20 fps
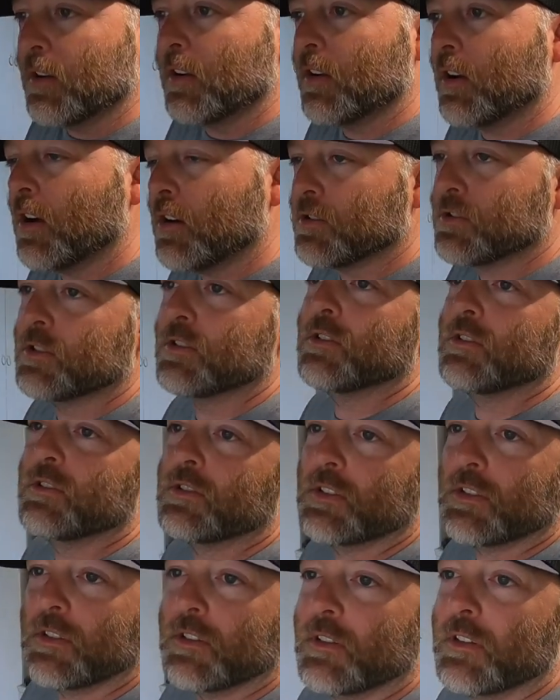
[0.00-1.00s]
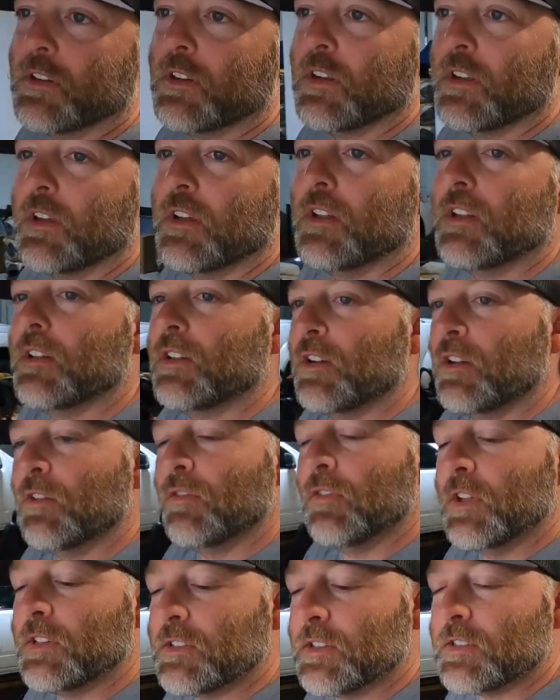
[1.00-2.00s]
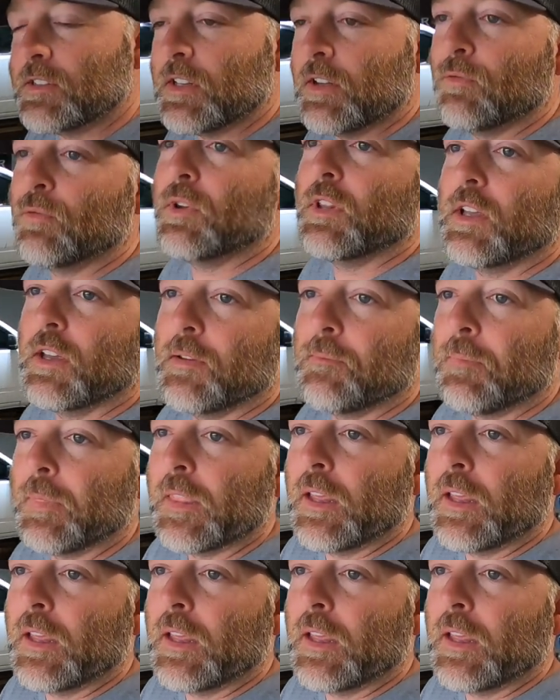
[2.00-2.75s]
go to car shows and little events and stuff with it.